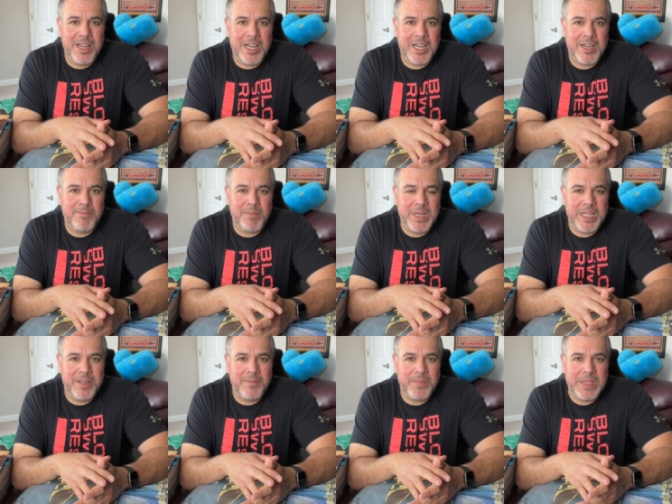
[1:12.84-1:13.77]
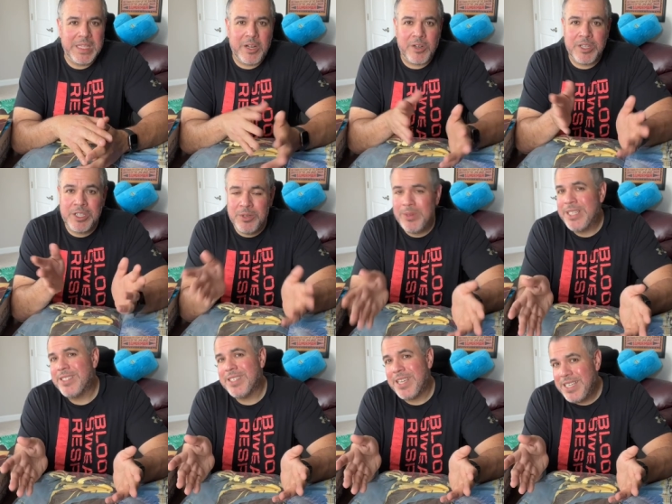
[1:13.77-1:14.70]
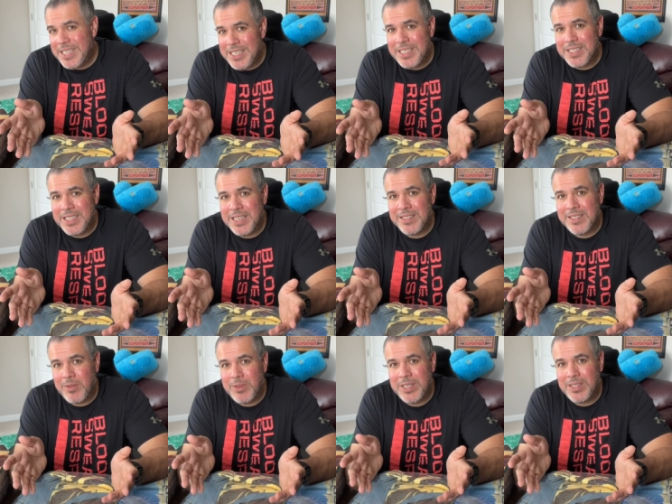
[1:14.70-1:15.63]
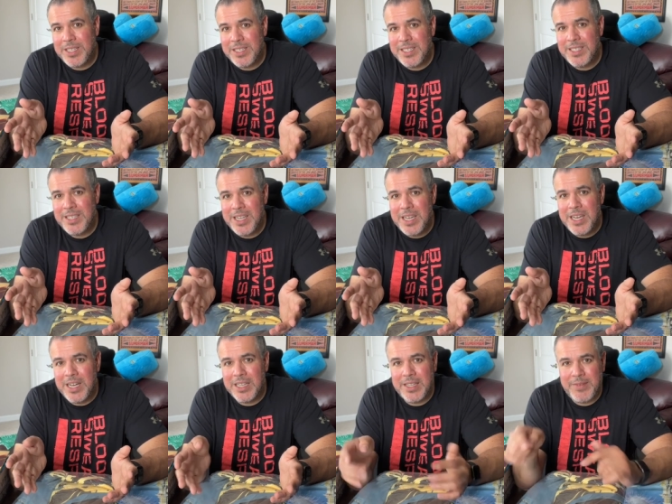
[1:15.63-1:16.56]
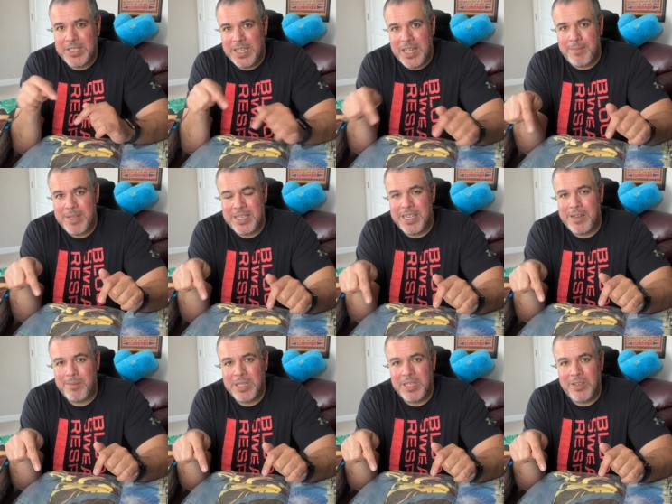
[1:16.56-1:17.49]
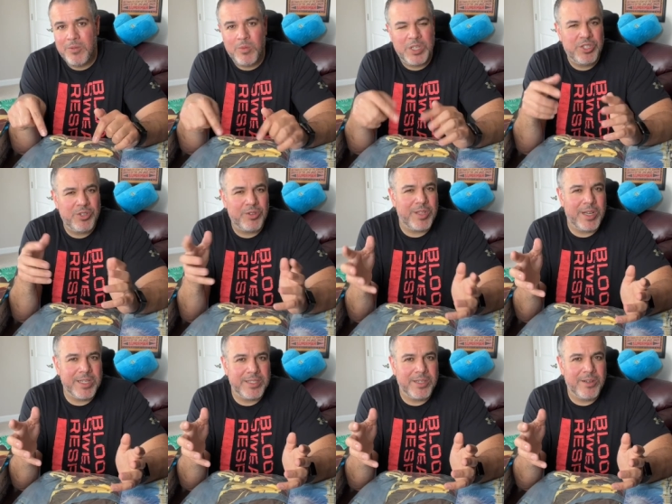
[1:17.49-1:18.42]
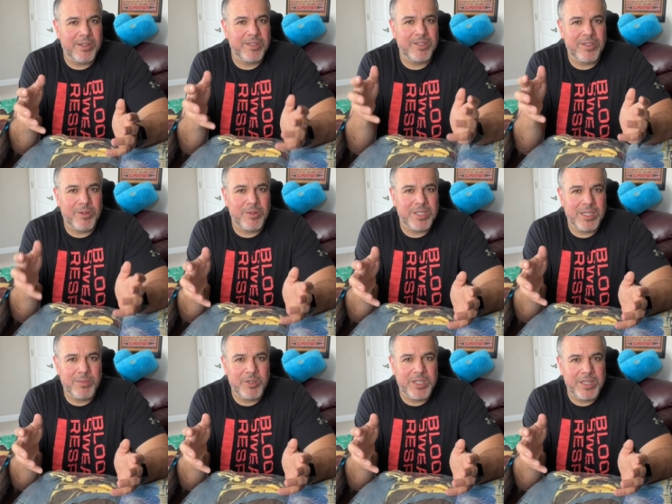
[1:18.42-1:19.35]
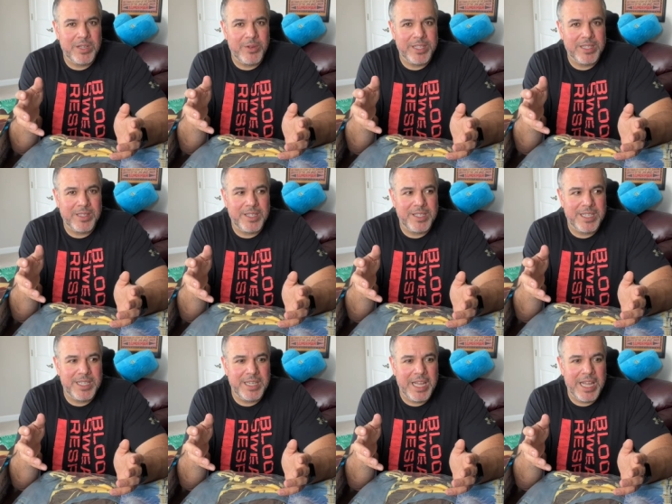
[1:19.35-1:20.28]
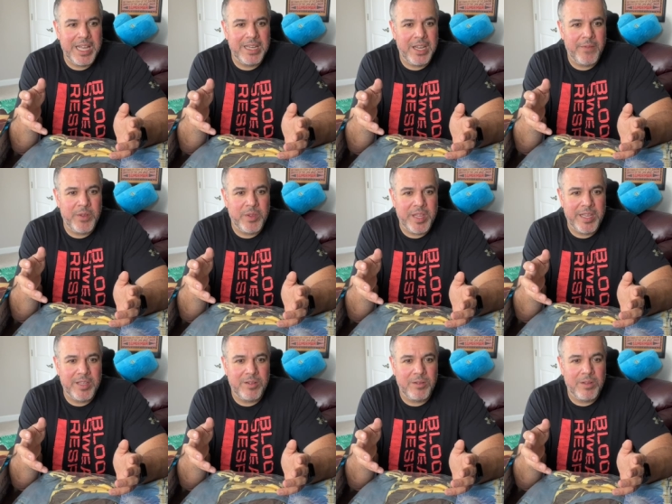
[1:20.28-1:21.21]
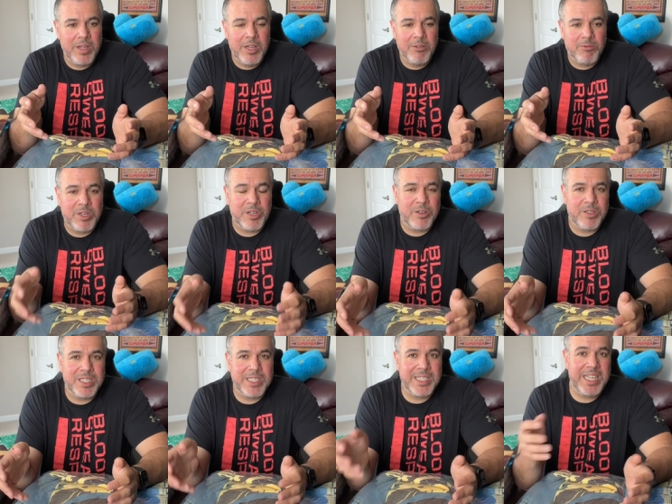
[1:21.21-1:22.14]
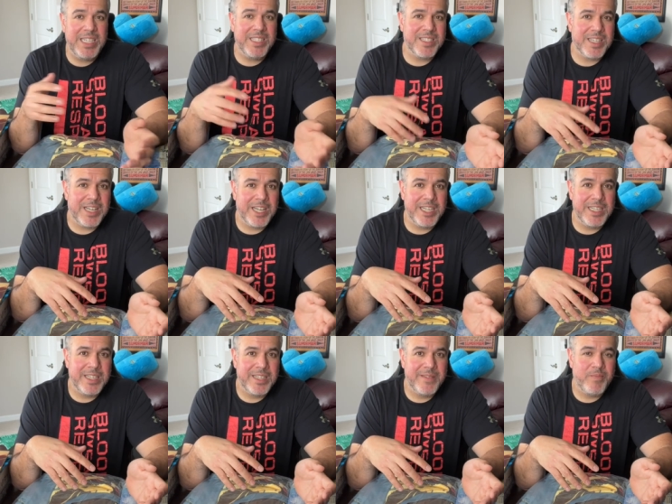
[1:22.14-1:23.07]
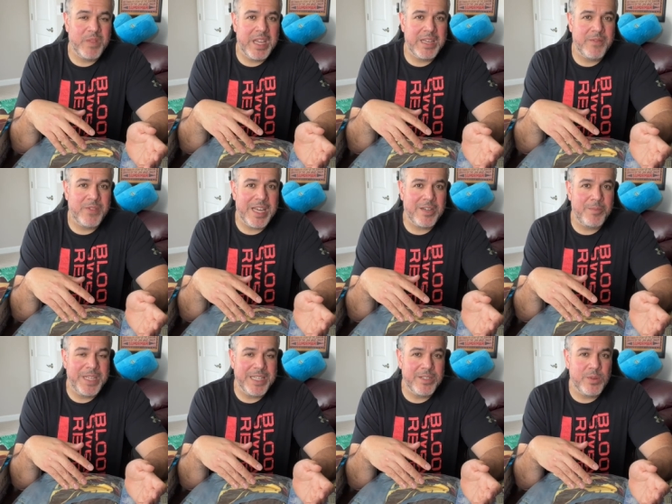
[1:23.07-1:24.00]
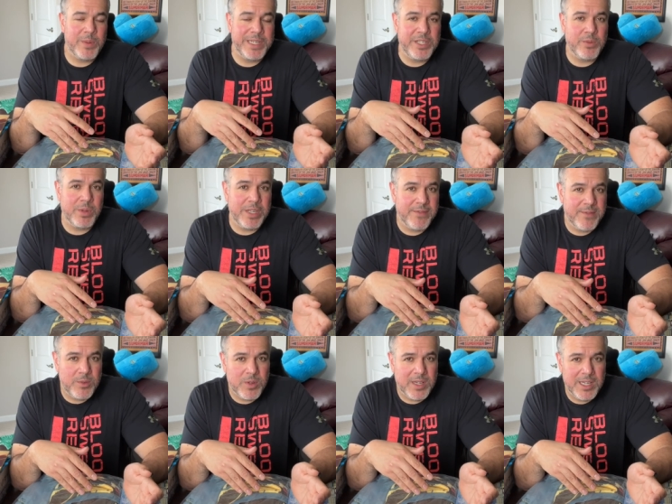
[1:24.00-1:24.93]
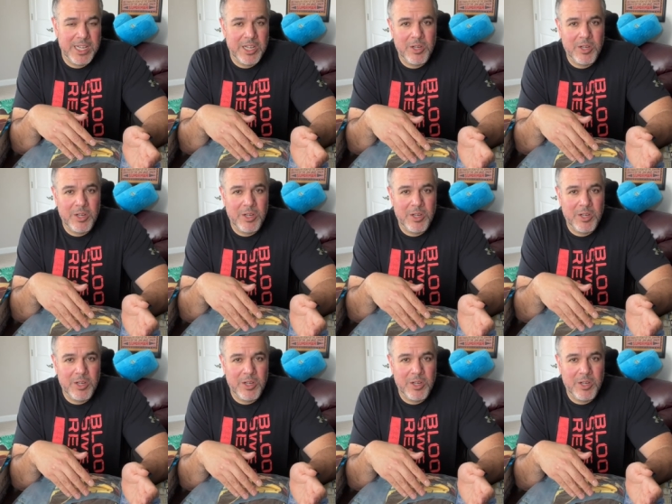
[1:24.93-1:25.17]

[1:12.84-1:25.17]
Um, but are you excited that it's going to London? Uh, leave us a comment down below what your thoughts are on Star Wars Celebration going to London and if you think it'll return stateside and if that'll be in 2024